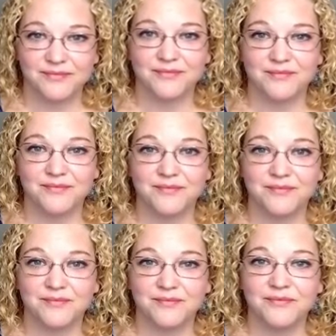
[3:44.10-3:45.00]

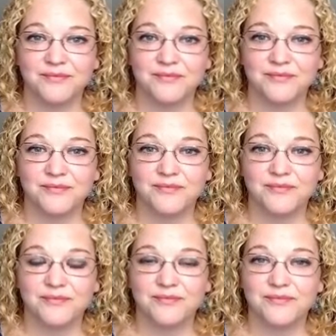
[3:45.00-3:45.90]

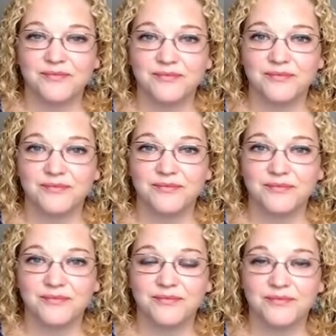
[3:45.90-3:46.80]

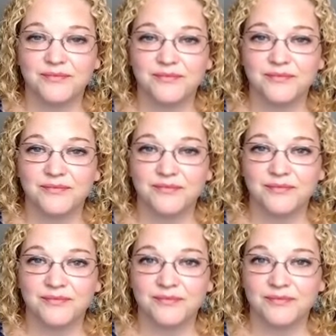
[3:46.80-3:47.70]

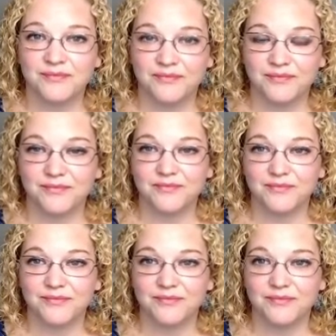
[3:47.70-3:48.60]

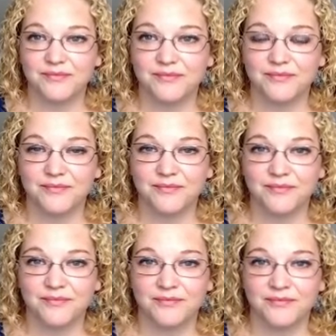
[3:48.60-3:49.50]

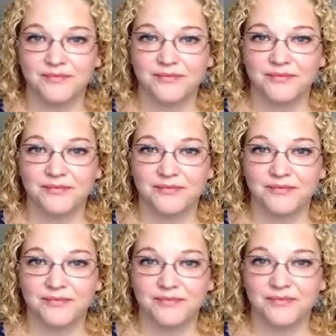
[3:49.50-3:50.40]

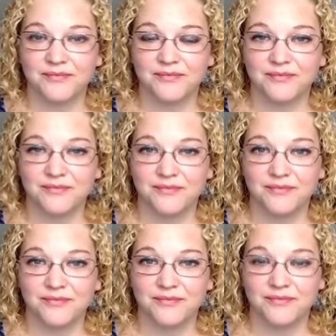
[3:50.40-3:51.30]

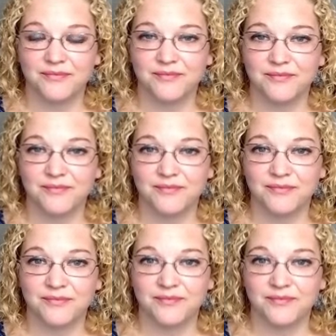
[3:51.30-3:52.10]
(not speaking)